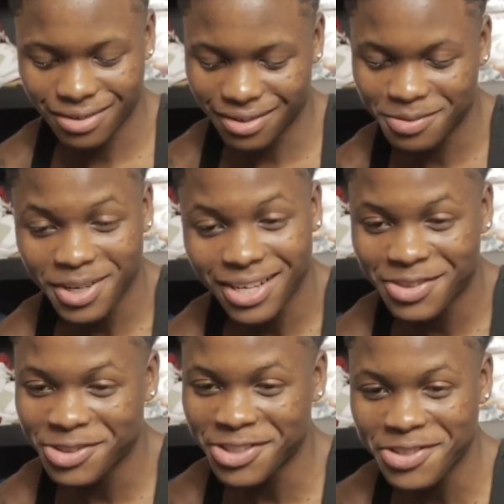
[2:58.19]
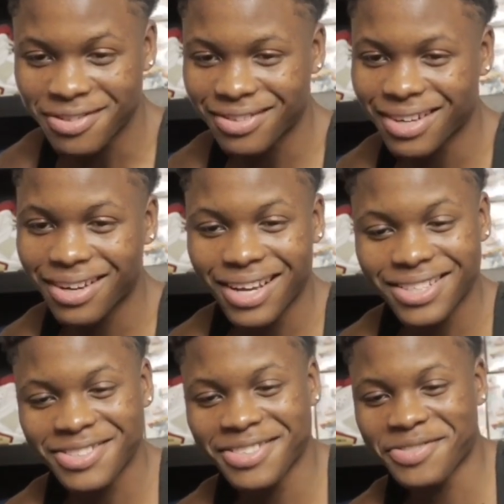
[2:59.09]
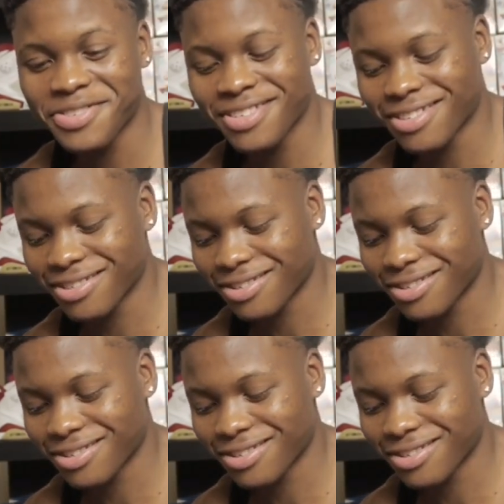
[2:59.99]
I'm not no joke. I gotta ask you something for real.